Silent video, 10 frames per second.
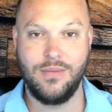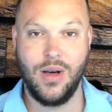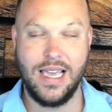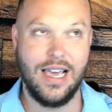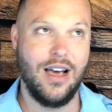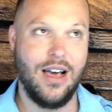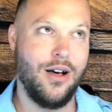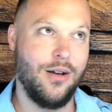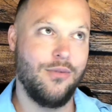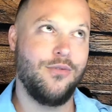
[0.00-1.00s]
uh,
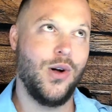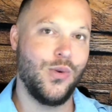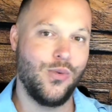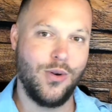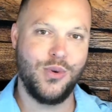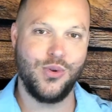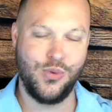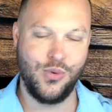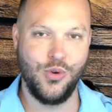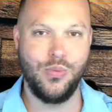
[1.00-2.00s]
vulnerable group
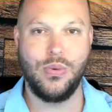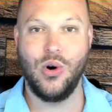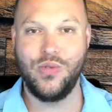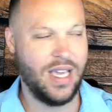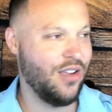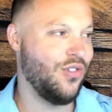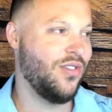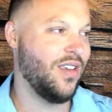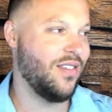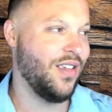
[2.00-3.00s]
over the age of
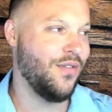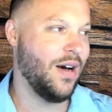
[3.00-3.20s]
65,